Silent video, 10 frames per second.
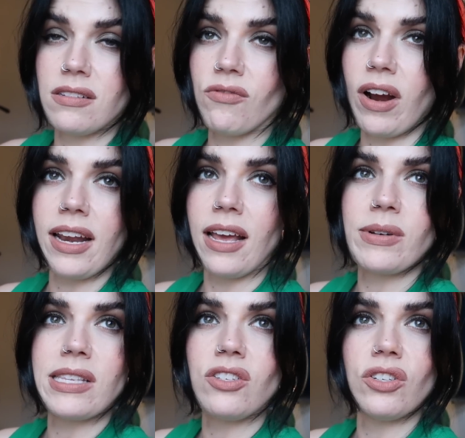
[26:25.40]
right now
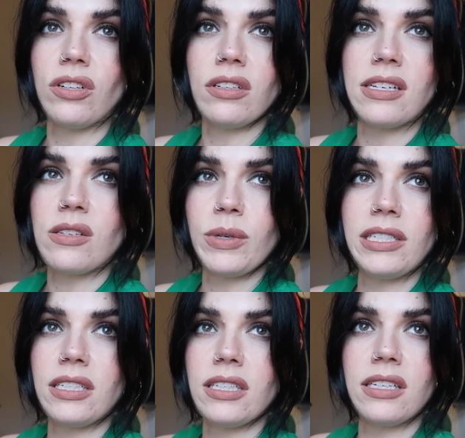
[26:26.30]
it's dull, it's
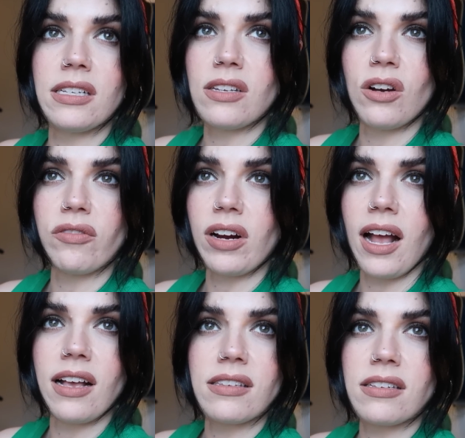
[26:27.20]
windy, it's
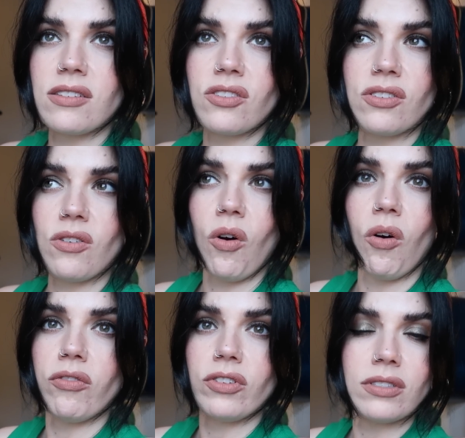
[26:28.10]
overcast, it's just
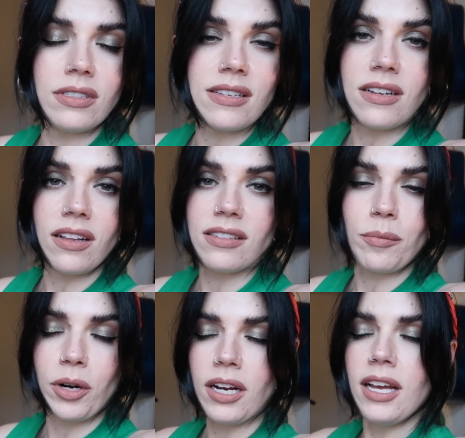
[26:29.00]
awful. It's not
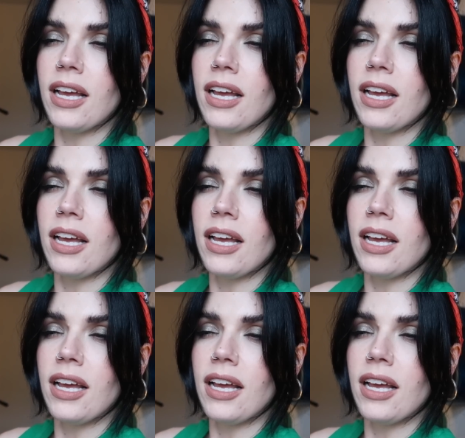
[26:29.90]
summer.